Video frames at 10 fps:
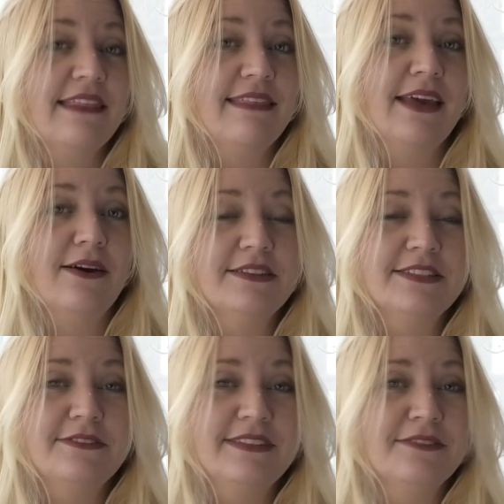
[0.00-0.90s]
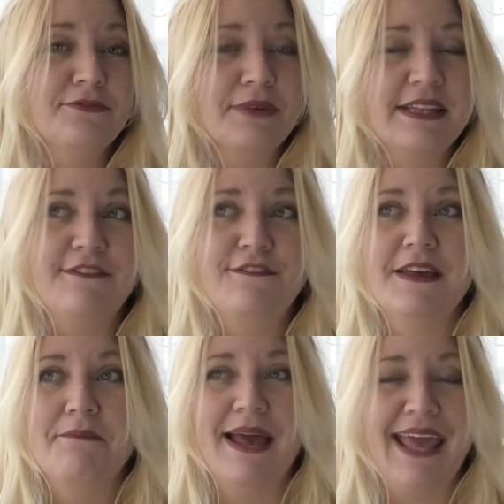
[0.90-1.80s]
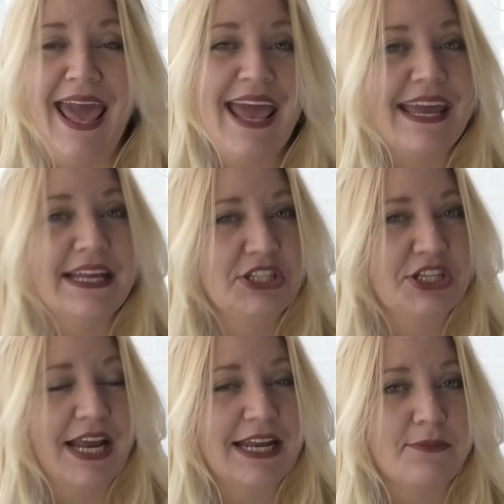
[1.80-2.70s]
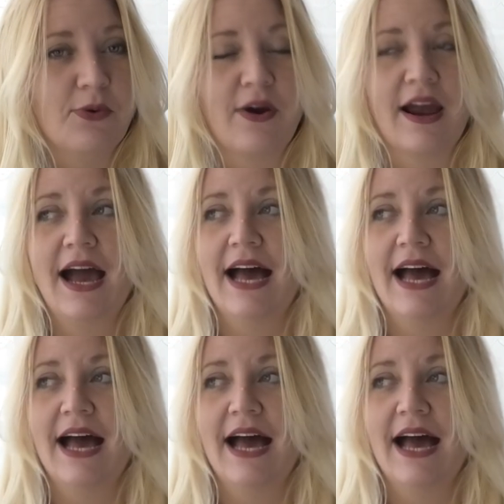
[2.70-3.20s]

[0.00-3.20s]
they also didn't really fit my age anymore.